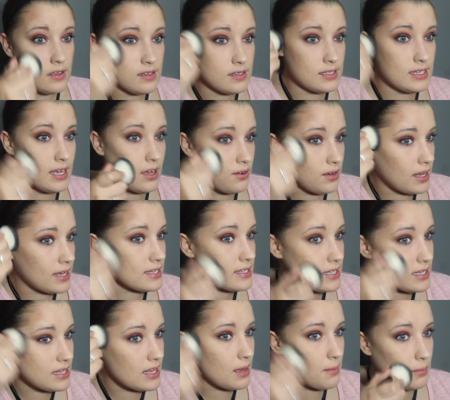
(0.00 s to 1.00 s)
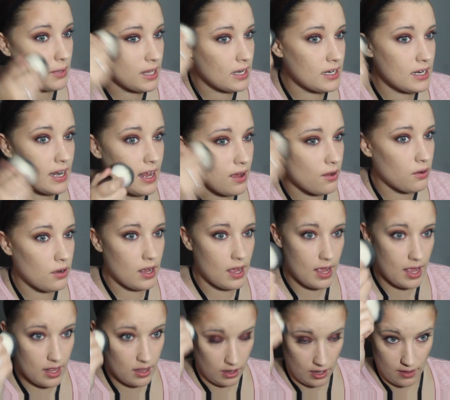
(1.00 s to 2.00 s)
See how nicely that blended out?
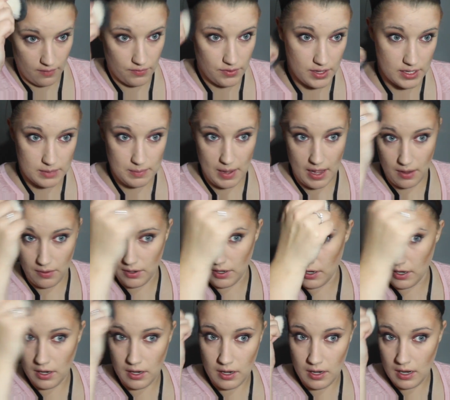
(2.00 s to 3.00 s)
I love this powder.